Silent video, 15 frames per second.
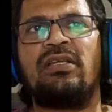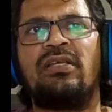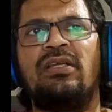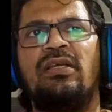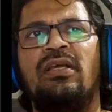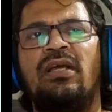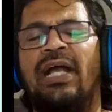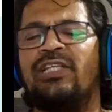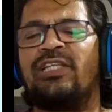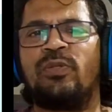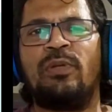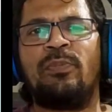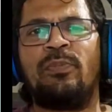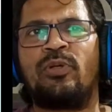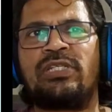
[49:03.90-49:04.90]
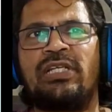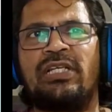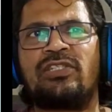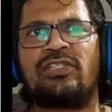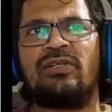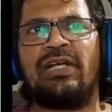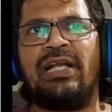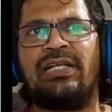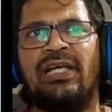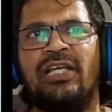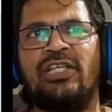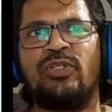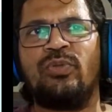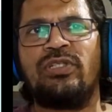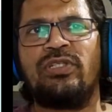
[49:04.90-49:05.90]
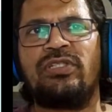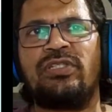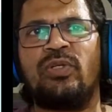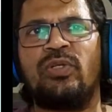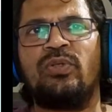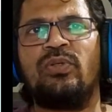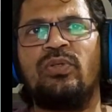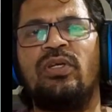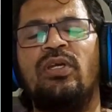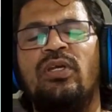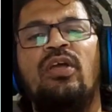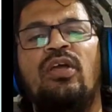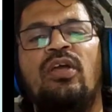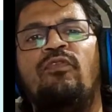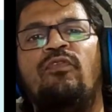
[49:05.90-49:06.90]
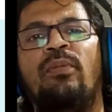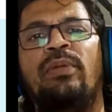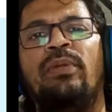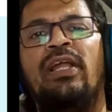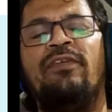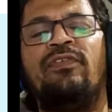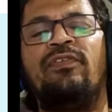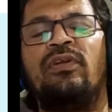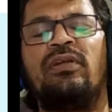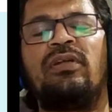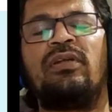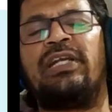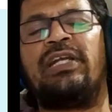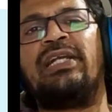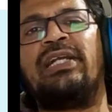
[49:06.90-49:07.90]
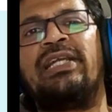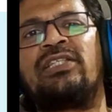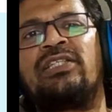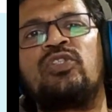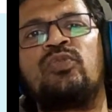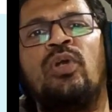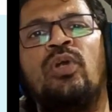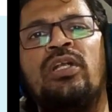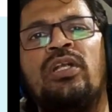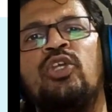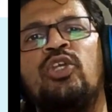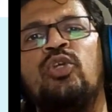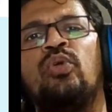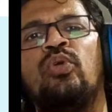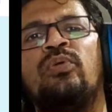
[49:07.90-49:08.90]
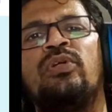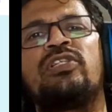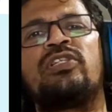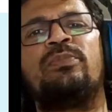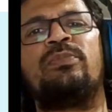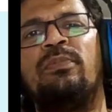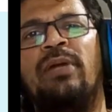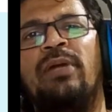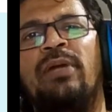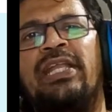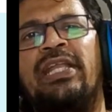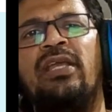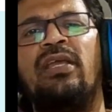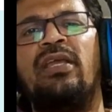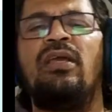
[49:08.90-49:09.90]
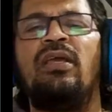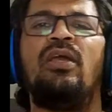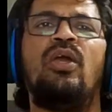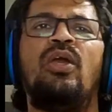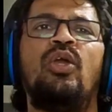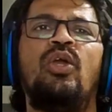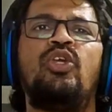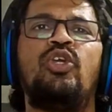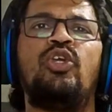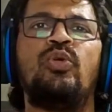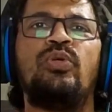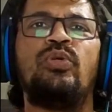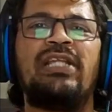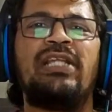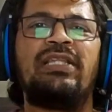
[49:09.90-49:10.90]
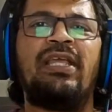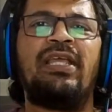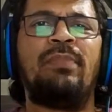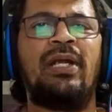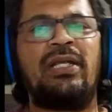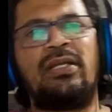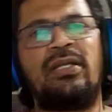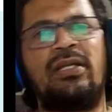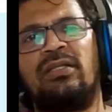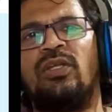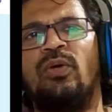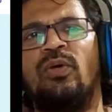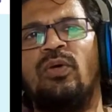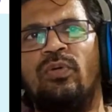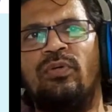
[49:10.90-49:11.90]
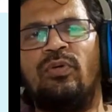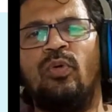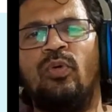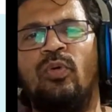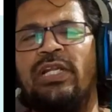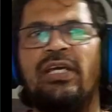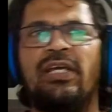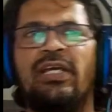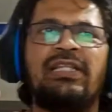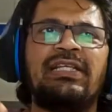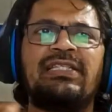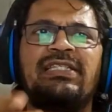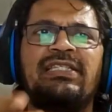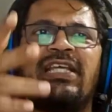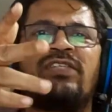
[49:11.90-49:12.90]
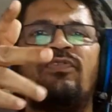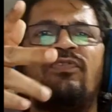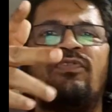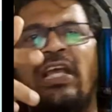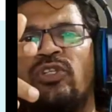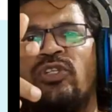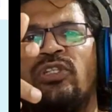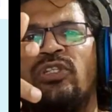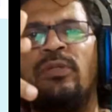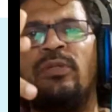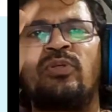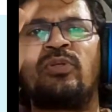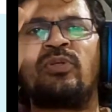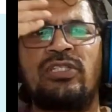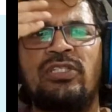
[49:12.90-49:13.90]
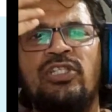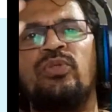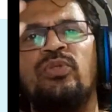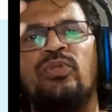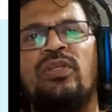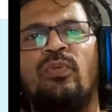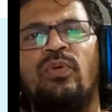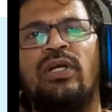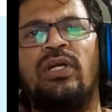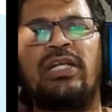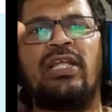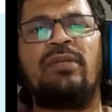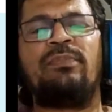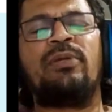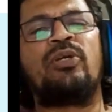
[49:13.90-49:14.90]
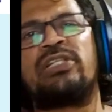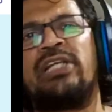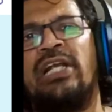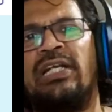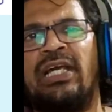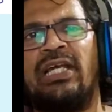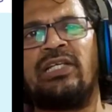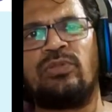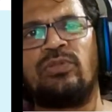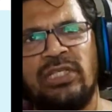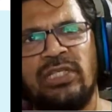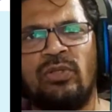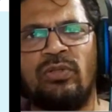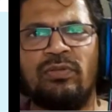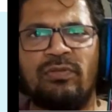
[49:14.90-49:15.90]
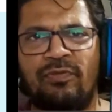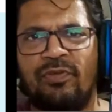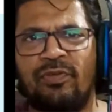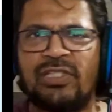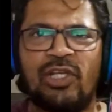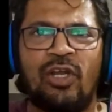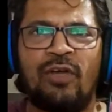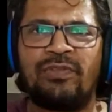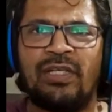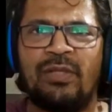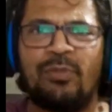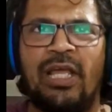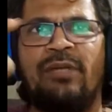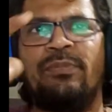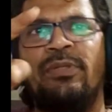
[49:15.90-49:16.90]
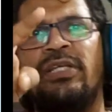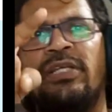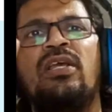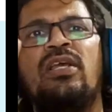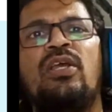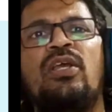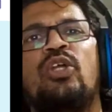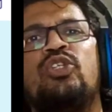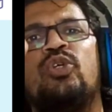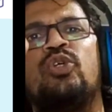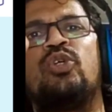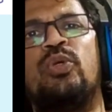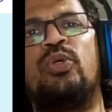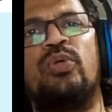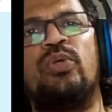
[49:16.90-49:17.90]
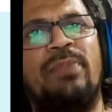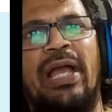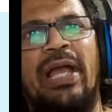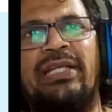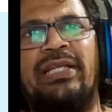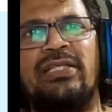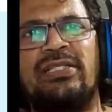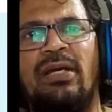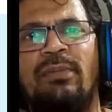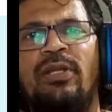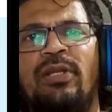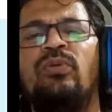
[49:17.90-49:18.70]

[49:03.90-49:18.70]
Isothermal process, so delta U is 0. Formula for delta S is what? Q reversible by T. Q is nothing but the, over here in this case for isothermal process, Q is the work done because delta U is 0, first law of thermodynamics. So Q is minus W.